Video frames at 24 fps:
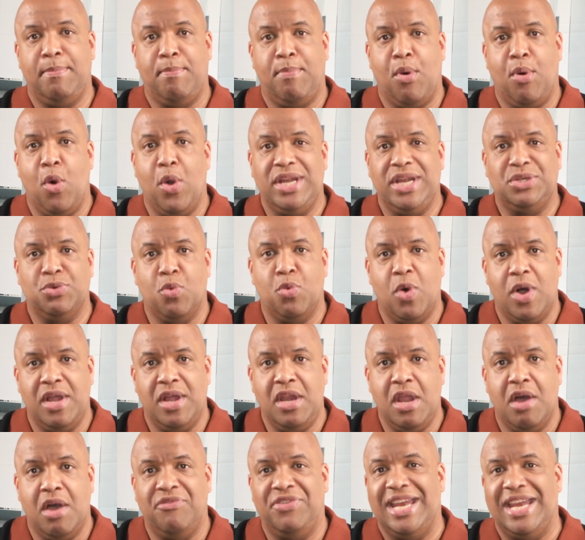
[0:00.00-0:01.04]
point one
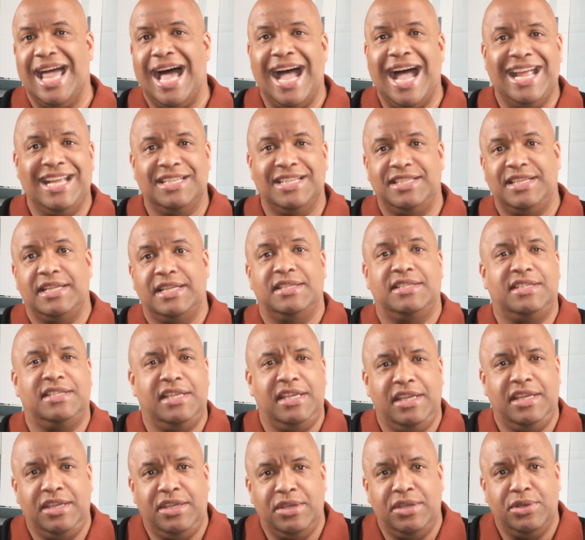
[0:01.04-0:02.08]
of an IACET
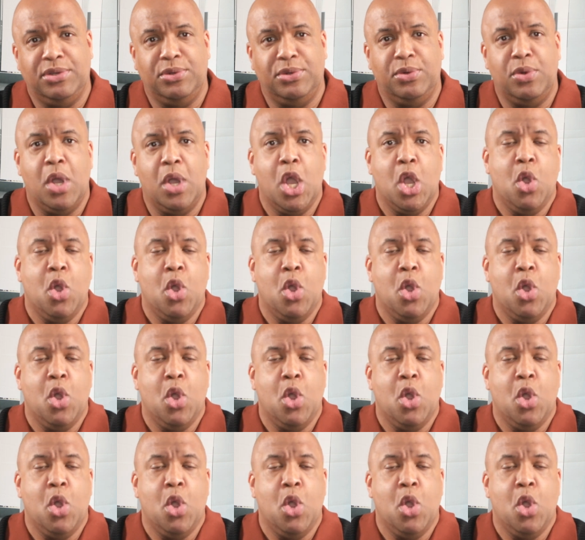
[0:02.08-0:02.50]
CEU,